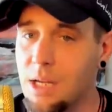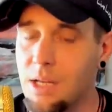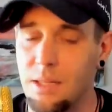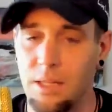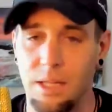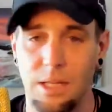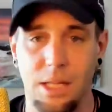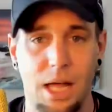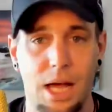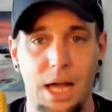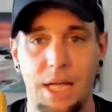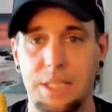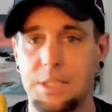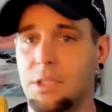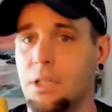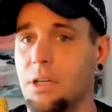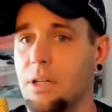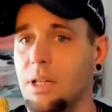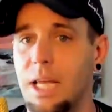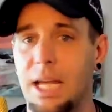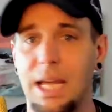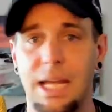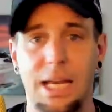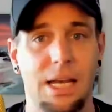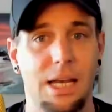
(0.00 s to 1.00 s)
The
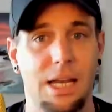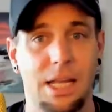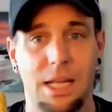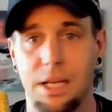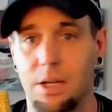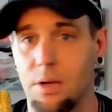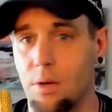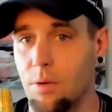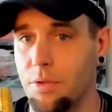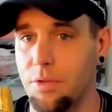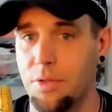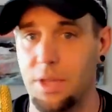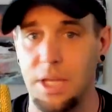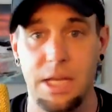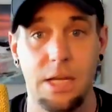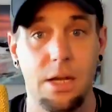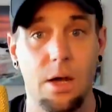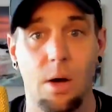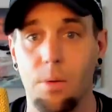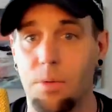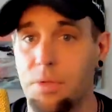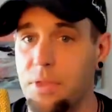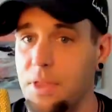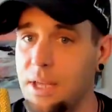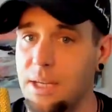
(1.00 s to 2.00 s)
logical, analytical,
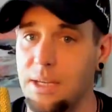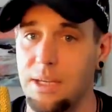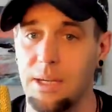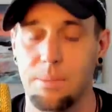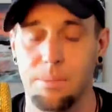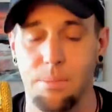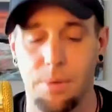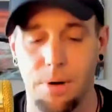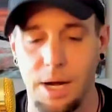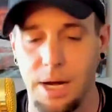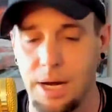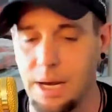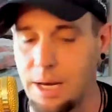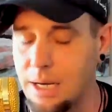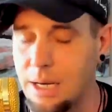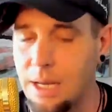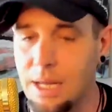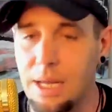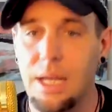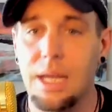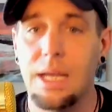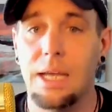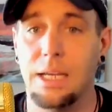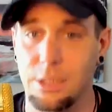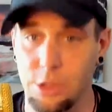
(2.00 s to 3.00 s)
ego thinking brain
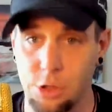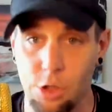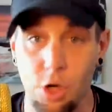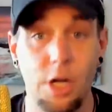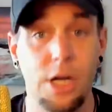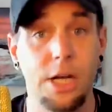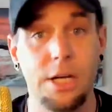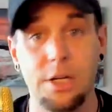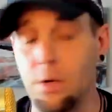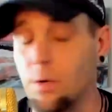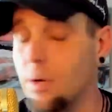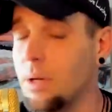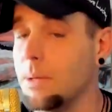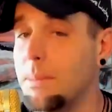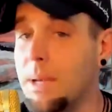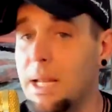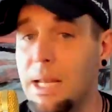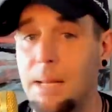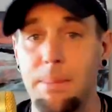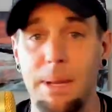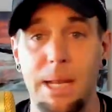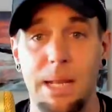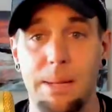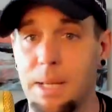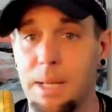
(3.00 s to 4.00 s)
is good at doing many,
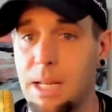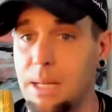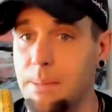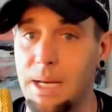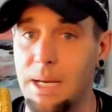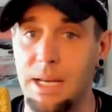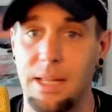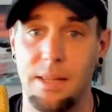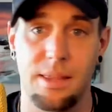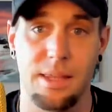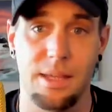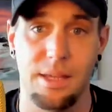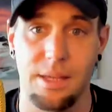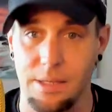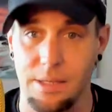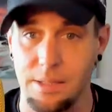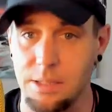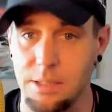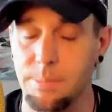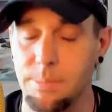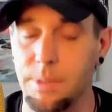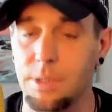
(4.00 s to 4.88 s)
many, many, many things,